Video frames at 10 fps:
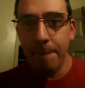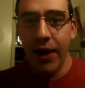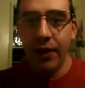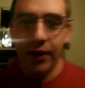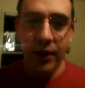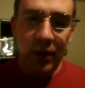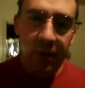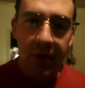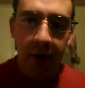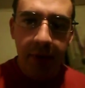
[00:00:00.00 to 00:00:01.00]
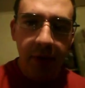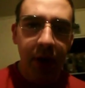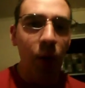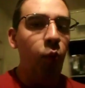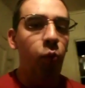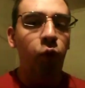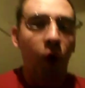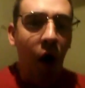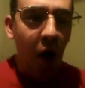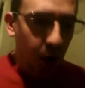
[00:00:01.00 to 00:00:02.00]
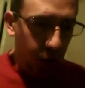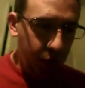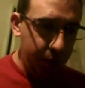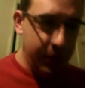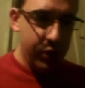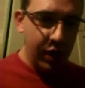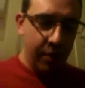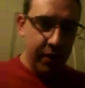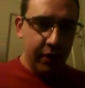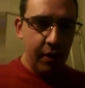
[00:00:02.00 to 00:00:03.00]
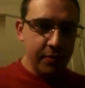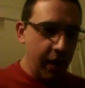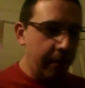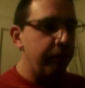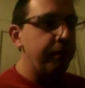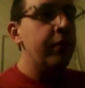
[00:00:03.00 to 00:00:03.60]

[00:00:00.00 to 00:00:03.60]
Bayley, the WWE Raw Women's Champion, comes out.